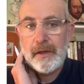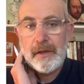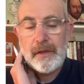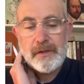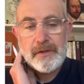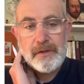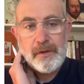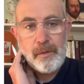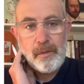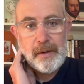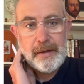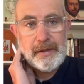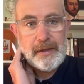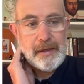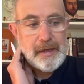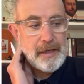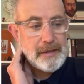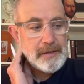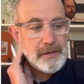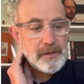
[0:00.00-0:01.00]
So when he
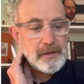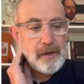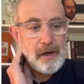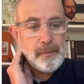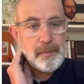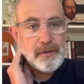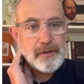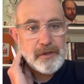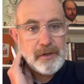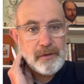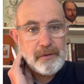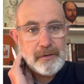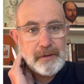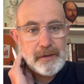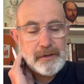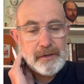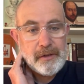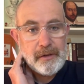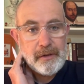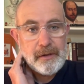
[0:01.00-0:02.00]
gets this opportunity
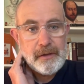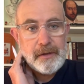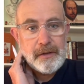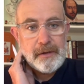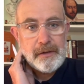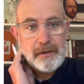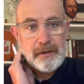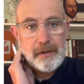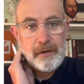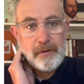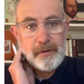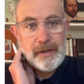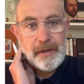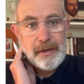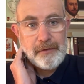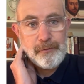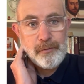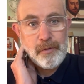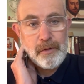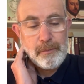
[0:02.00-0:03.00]
to,
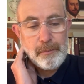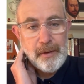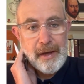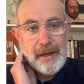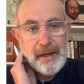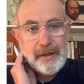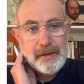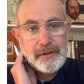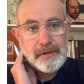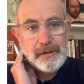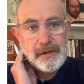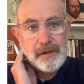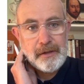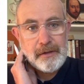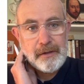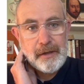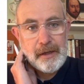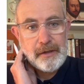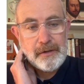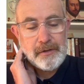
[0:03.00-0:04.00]
give one back to
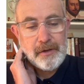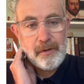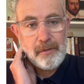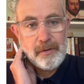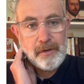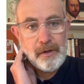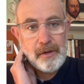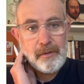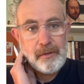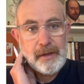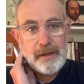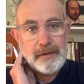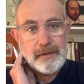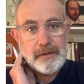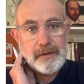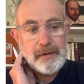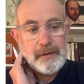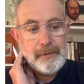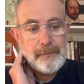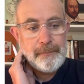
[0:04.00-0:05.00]
Antonio and
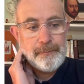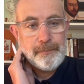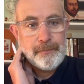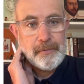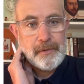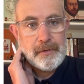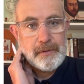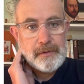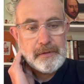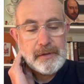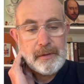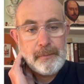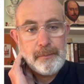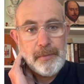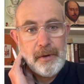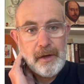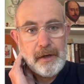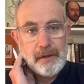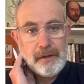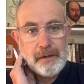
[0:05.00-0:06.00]

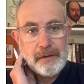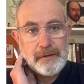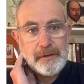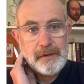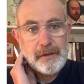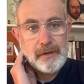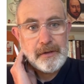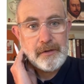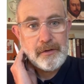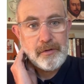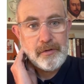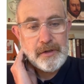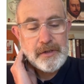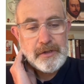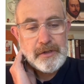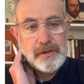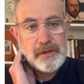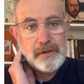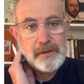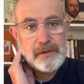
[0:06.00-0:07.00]
symbolically to the
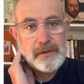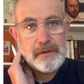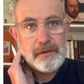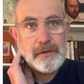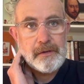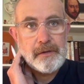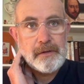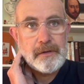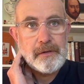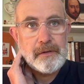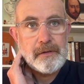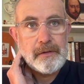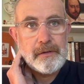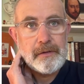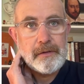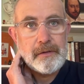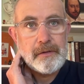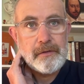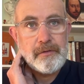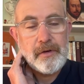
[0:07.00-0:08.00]

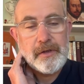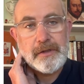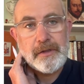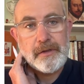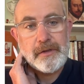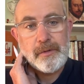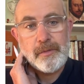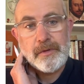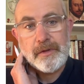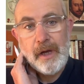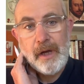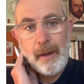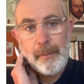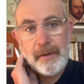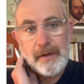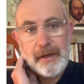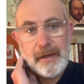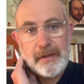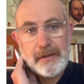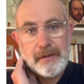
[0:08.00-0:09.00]
Christians who
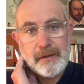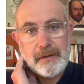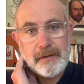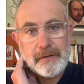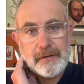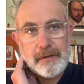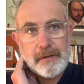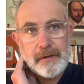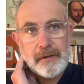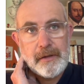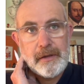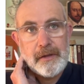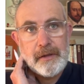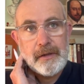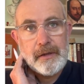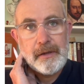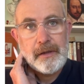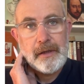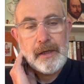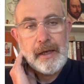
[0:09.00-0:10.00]
dominate and
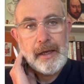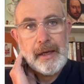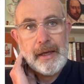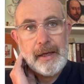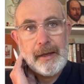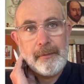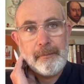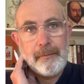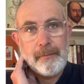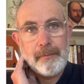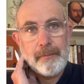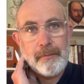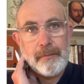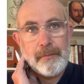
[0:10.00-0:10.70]
um,